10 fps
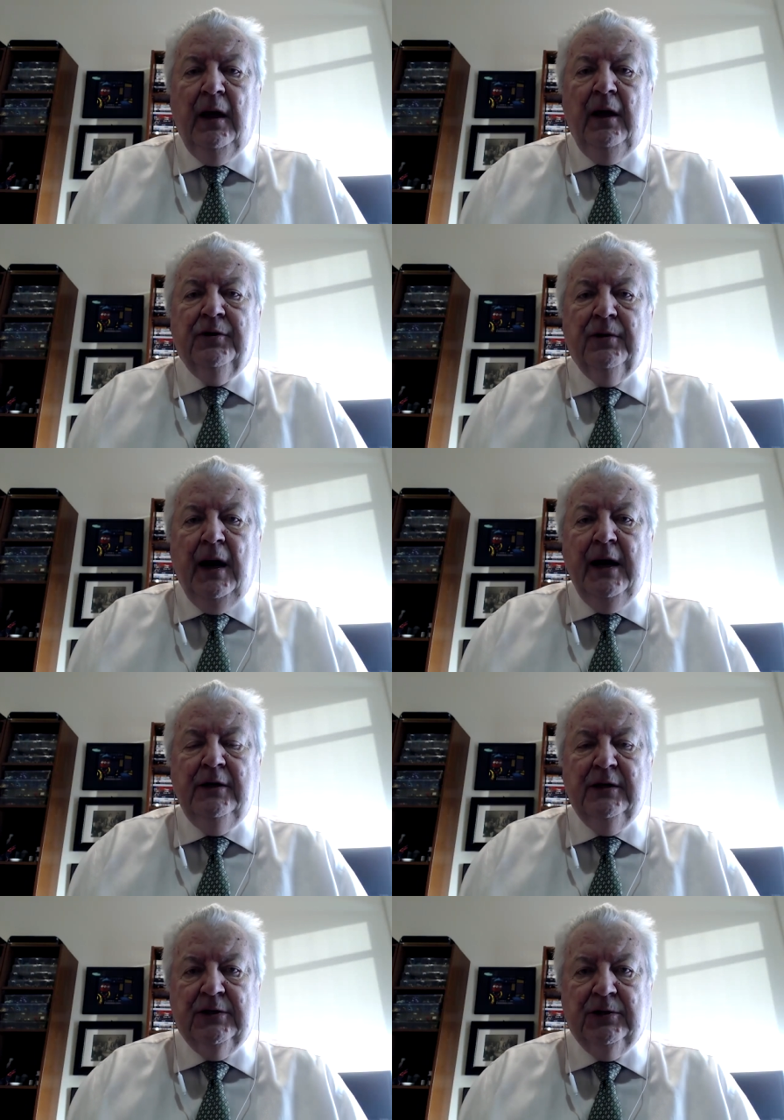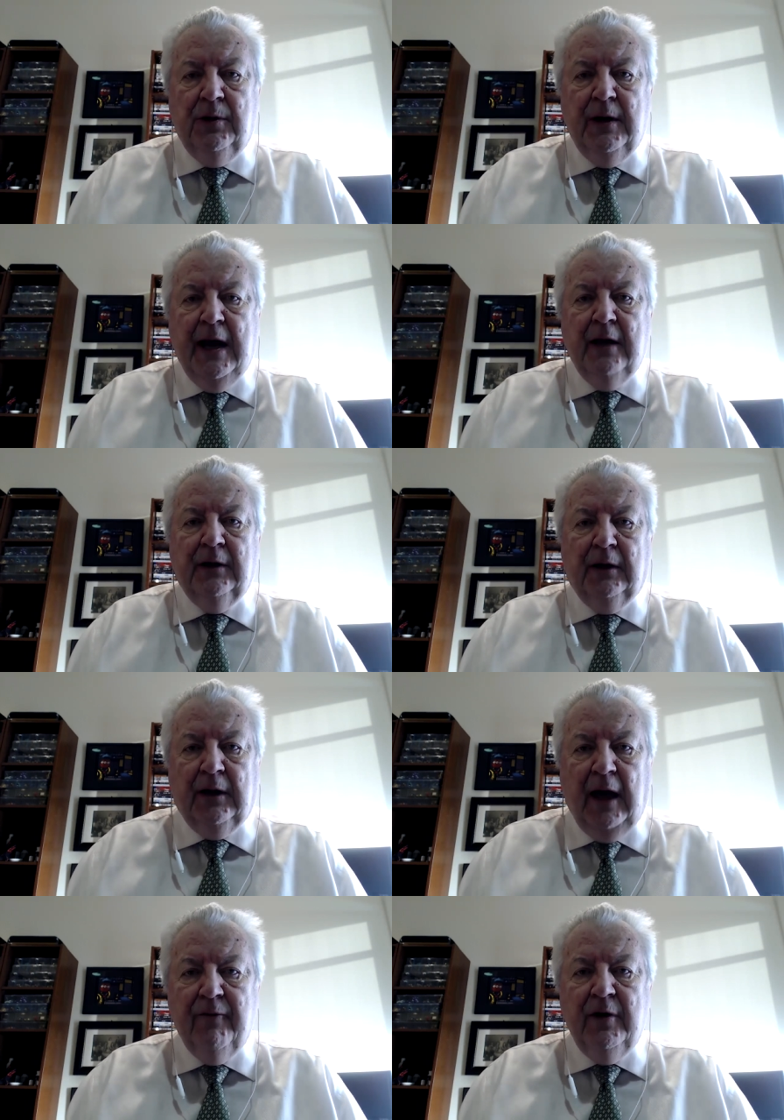trying to sort out the
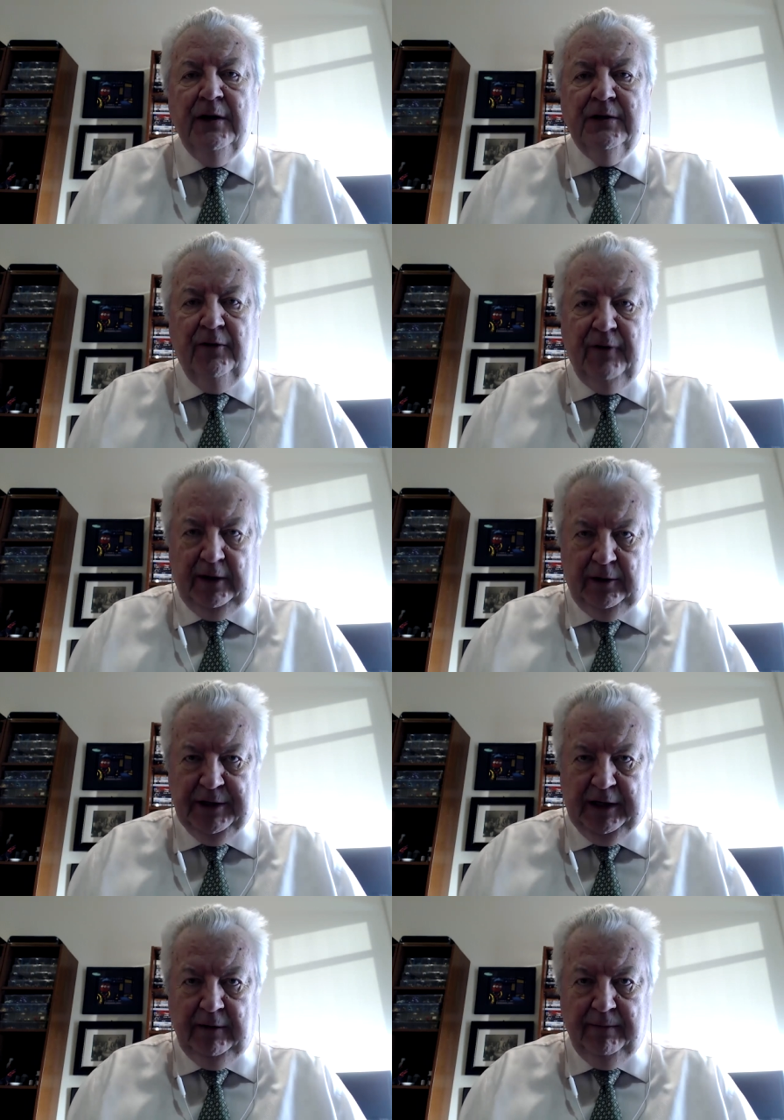governance of energy,